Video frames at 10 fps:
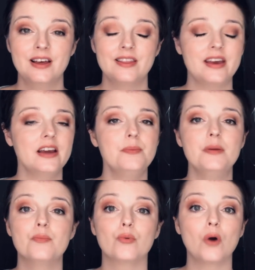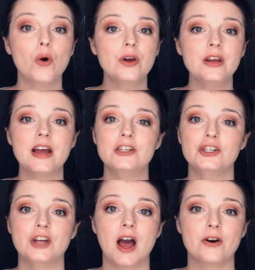they had been broken and
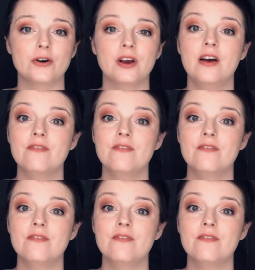shattered,